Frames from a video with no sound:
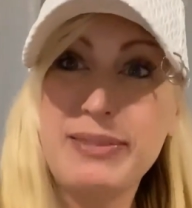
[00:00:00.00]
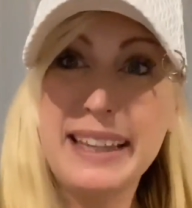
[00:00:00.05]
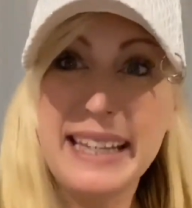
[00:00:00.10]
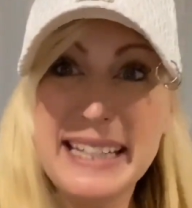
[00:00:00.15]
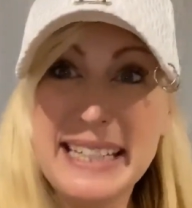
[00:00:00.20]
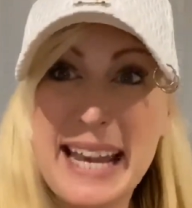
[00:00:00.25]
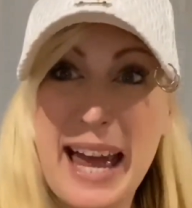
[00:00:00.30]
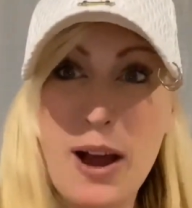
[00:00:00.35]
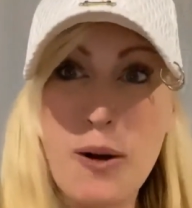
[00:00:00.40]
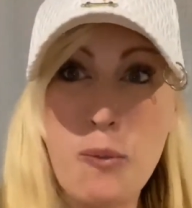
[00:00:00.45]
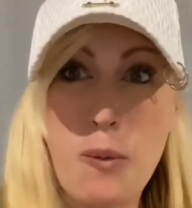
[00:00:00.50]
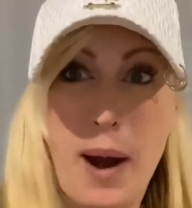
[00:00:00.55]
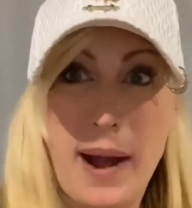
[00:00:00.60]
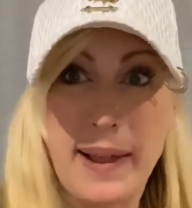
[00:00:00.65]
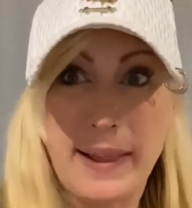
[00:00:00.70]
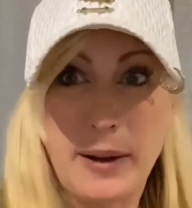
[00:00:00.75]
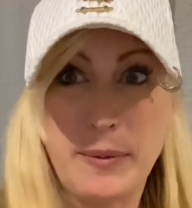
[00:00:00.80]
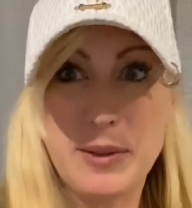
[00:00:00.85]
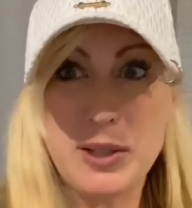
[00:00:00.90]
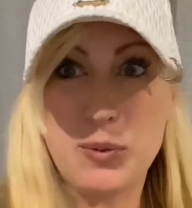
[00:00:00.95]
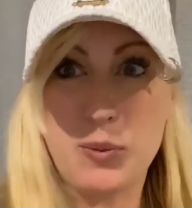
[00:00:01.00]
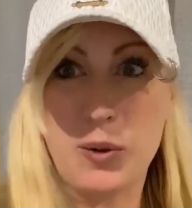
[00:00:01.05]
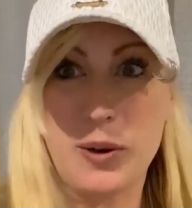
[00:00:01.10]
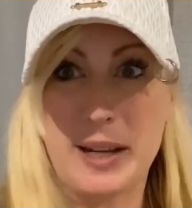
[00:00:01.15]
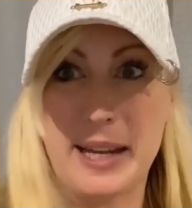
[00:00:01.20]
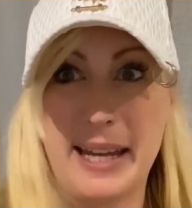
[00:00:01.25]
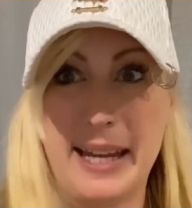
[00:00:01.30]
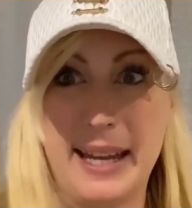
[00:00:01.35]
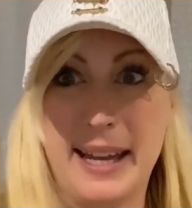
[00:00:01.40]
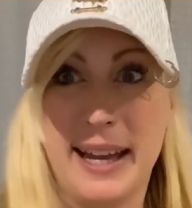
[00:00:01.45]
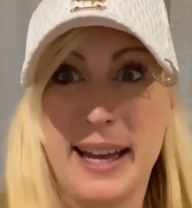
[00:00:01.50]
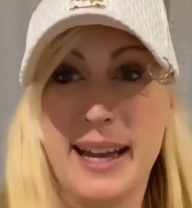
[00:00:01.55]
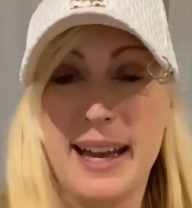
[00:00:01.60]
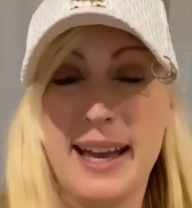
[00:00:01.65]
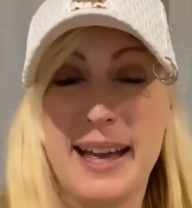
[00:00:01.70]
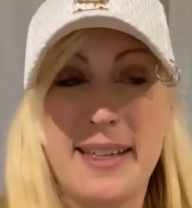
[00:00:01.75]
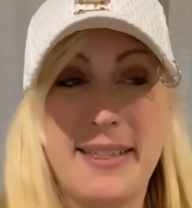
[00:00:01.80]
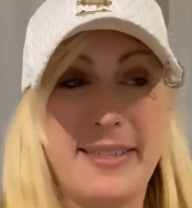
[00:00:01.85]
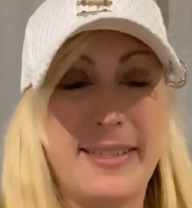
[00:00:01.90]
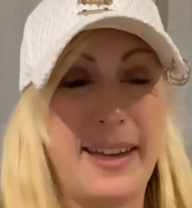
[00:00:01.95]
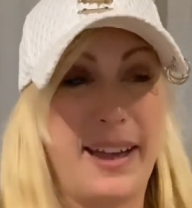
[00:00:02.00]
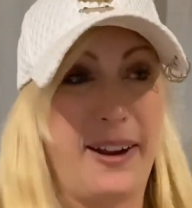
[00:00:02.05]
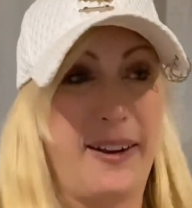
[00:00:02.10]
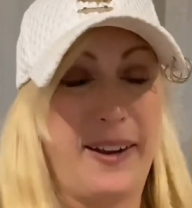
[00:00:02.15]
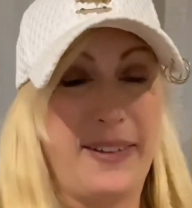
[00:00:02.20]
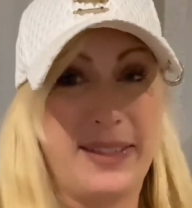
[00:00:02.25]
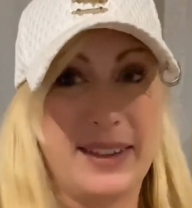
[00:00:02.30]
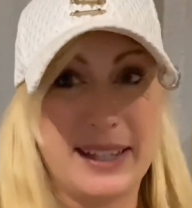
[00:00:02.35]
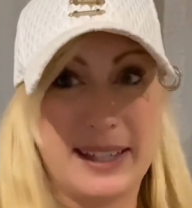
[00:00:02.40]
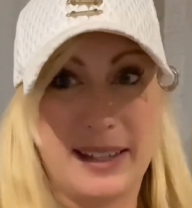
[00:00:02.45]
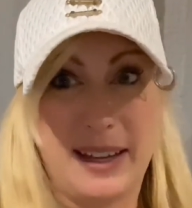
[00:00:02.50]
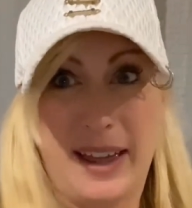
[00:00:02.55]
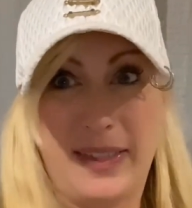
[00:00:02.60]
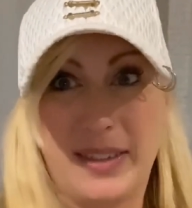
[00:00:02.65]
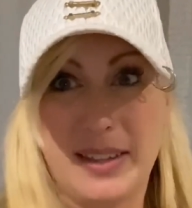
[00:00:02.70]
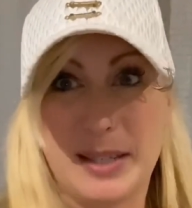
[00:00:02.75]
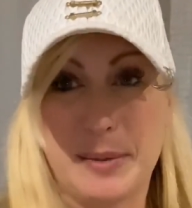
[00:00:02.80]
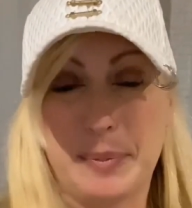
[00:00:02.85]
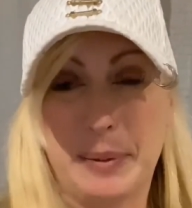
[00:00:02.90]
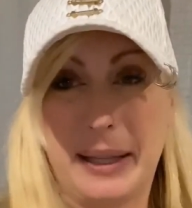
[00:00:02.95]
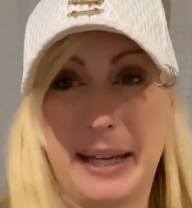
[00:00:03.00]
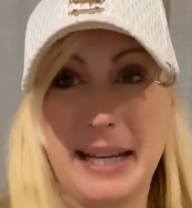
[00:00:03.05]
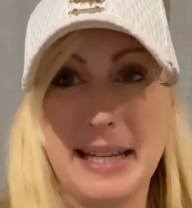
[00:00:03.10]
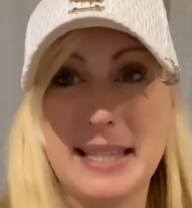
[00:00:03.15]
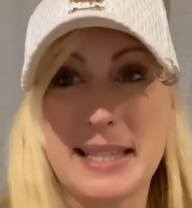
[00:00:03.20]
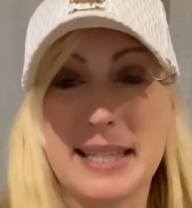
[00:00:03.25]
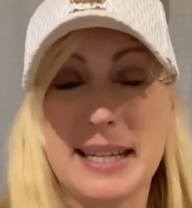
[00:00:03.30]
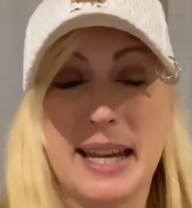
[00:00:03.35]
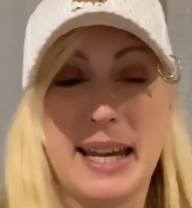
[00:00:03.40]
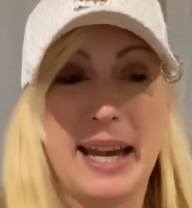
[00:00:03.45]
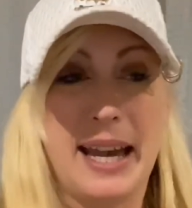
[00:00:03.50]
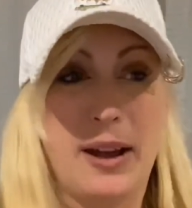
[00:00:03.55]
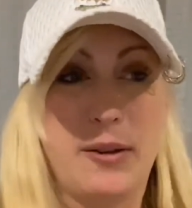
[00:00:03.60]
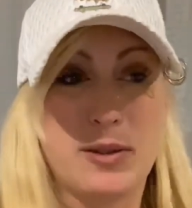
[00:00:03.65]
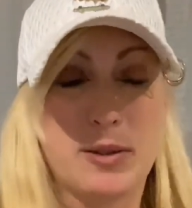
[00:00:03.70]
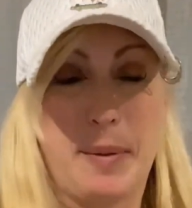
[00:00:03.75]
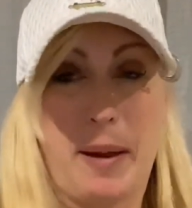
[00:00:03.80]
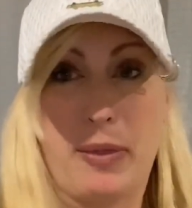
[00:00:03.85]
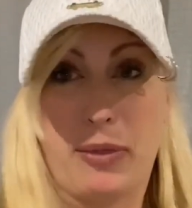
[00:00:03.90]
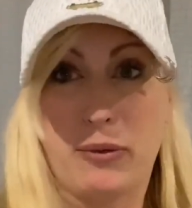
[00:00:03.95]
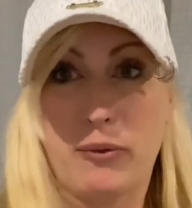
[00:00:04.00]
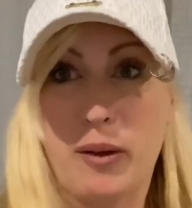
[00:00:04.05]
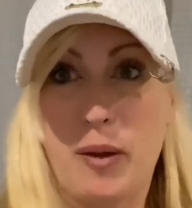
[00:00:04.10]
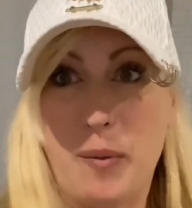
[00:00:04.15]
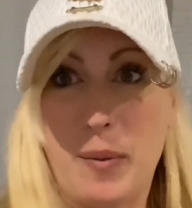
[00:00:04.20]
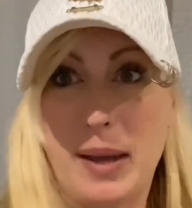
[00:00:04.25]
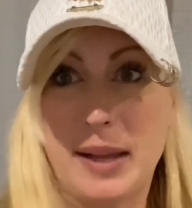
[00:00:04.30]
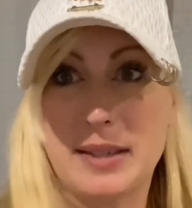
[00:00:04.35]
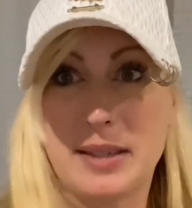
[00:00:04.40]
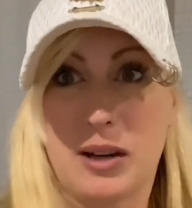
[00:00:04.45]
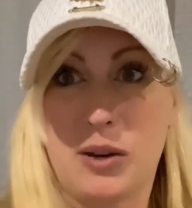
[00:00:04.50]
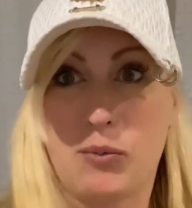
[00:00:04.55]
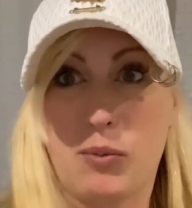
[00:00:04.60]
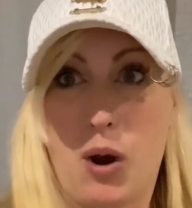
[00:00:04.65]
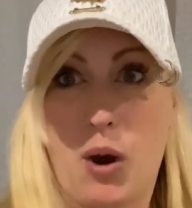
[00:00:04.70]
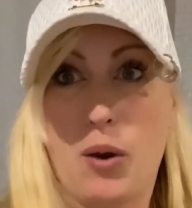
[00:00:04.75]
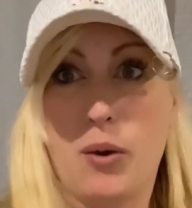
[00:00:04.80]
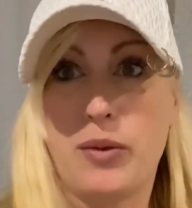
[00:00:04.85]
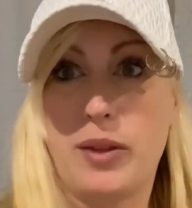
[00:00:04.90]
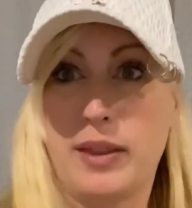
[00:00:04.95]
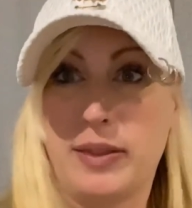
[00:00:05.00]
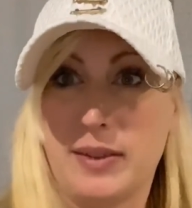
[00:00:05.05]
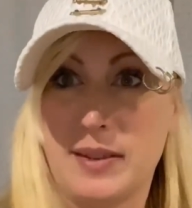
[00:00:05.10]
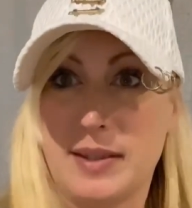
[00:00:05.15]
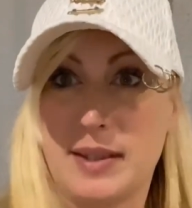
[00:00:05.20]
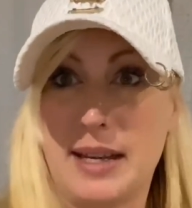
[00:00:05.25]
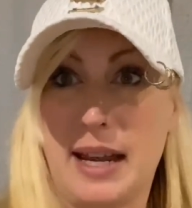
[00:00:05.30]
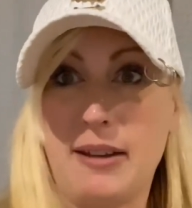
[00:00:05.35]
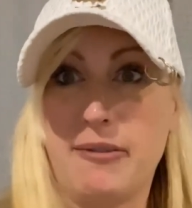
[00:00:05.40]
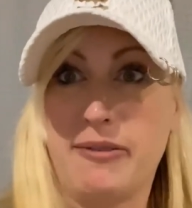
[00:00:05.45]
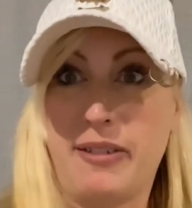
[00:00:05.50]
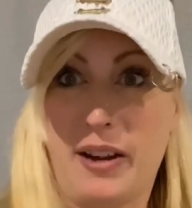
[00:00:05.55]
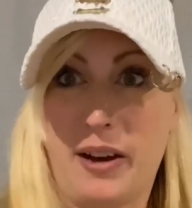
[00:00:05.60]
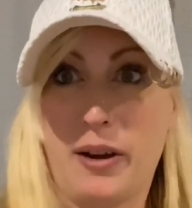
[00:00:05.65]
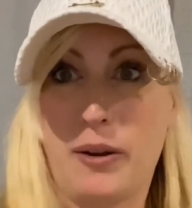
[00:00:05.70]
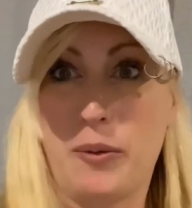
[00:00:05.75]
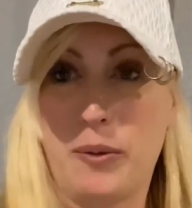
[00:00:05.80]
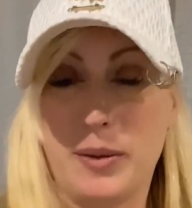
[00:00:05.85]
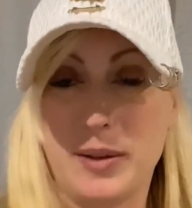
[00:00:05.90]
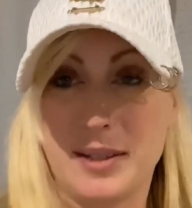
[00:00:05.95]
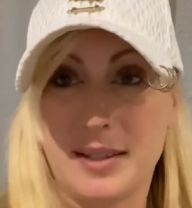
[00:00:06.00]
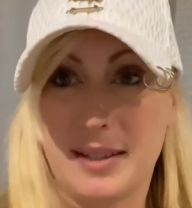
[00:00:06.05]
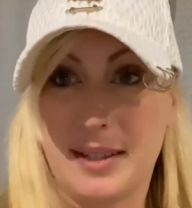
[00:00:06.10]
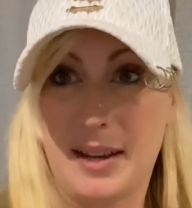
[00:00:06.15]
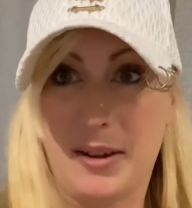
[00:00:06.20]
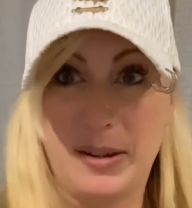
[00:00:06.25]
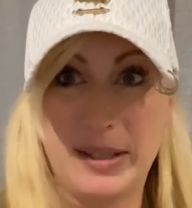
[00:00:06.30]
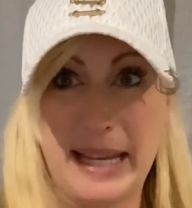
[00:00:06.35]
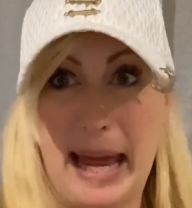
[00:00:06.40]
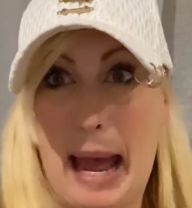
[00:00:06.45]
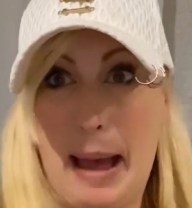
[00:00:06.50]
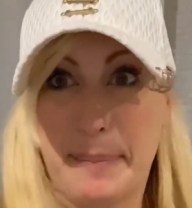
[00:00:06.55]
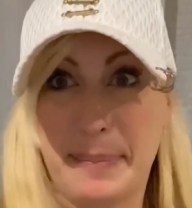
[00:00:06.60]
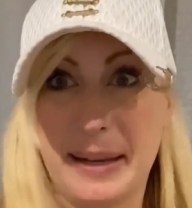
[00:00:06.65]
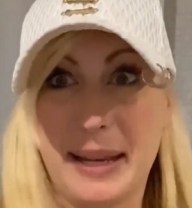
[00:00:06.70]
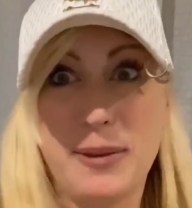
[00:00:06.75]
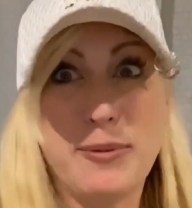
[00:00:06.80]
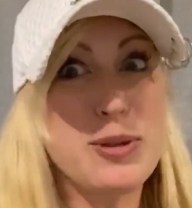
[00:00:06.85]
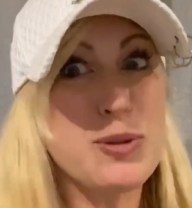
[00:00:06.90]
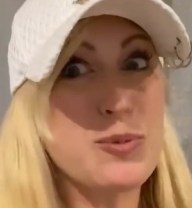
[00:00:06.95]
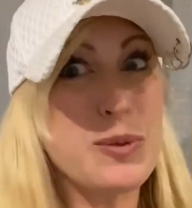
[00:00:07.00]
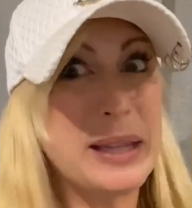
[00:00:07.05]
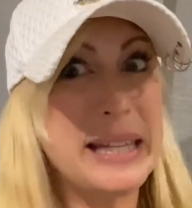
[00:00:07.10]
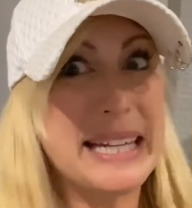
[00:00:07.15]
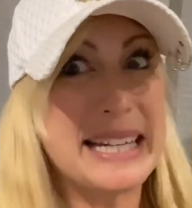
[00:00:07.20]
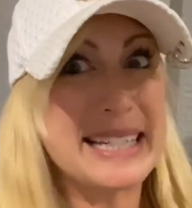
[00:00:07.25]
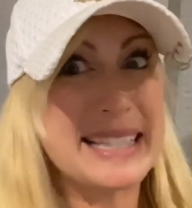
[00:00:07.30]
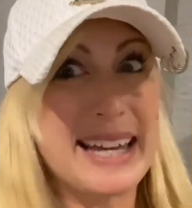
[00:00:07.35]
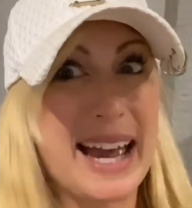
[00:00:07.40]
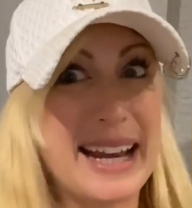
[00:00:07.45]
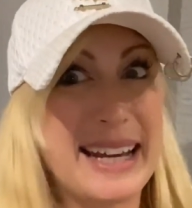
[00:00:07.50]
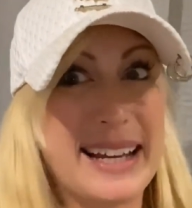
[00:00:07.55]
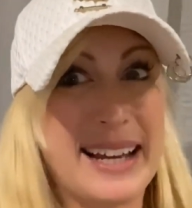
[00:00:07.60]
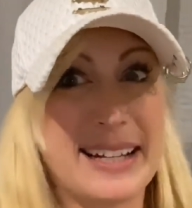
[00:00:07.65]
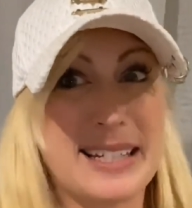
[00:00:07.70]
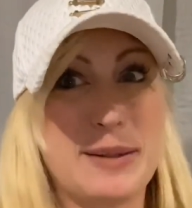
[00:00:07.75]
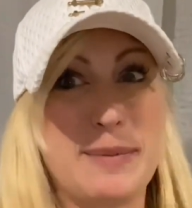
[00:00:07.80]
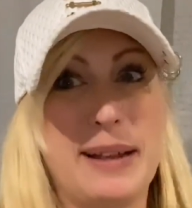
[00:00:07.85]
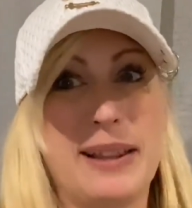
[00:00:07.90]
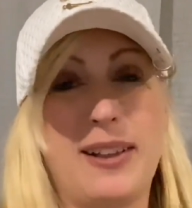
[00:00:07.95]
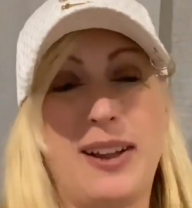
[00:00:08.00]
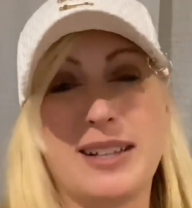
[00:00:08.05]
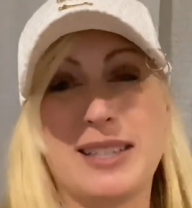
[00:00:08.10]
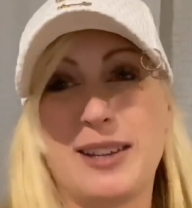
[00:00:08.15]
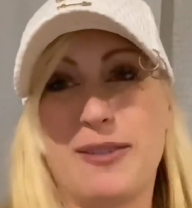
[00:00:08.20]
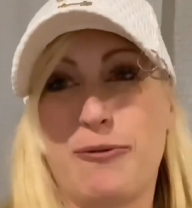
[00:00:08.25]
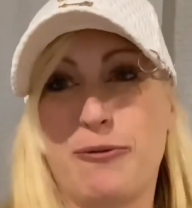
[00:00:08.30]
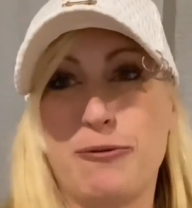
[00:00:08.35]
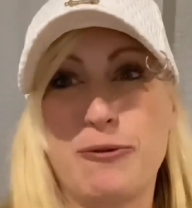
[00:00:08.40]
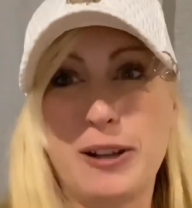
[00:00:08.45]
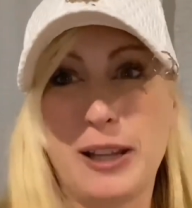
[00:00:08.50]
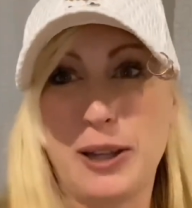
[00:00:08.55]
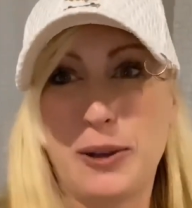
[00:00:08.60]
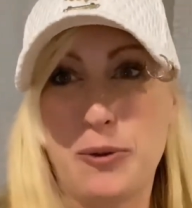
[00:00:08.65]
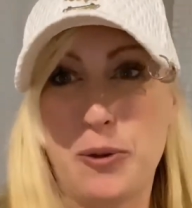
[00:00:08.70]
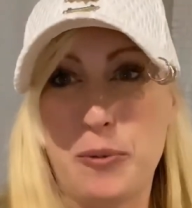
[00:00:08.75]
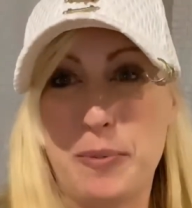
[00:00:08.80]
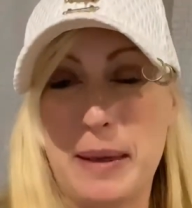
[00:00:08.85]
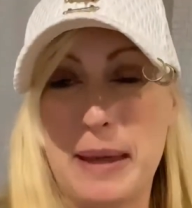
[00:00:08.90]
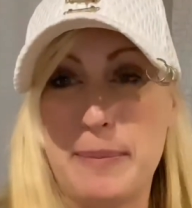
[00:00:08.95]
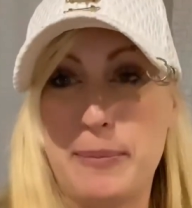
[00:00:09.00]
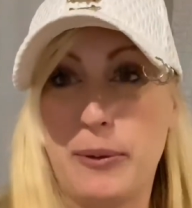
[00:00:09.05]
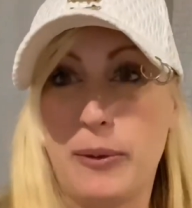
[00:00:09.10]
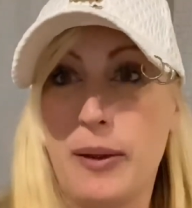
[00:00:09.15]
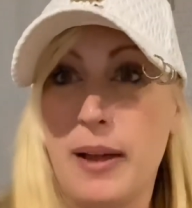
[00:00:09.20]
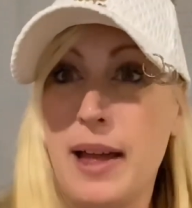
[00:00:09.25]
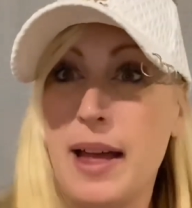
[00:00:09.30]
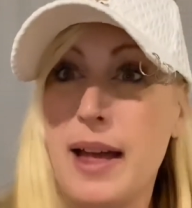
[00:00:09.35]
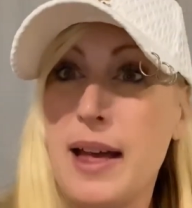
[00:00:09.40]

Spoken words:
Now, while I was working there at this place, it was about 3 weeks in a row that the state fair was happening. It was really exciting. Got to meet lots of really cool people.